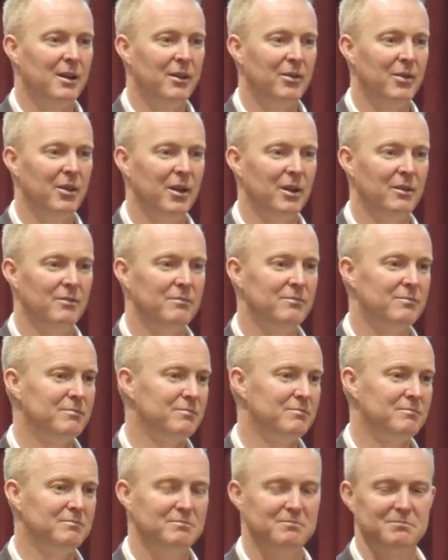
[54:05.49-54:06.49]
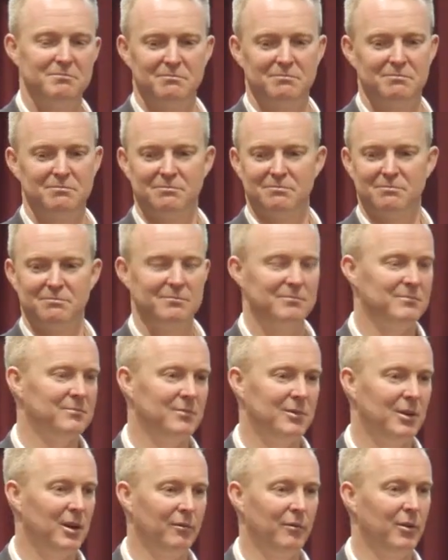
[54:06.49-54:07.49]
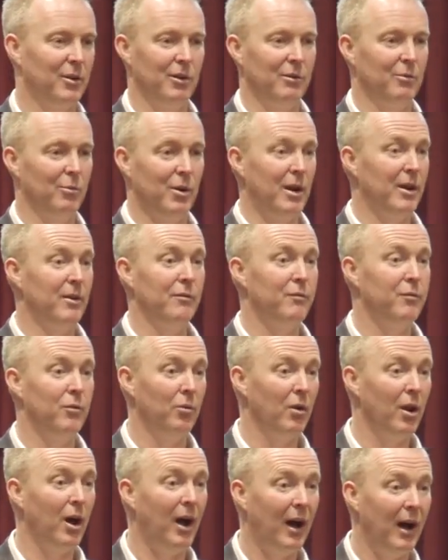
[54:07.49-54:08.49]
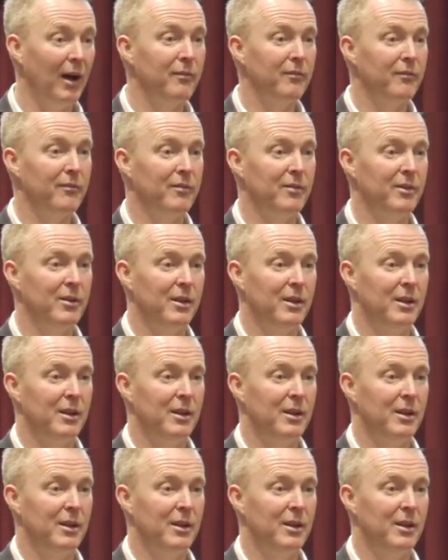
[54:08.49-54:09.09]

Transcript: that I've got a wonderful life.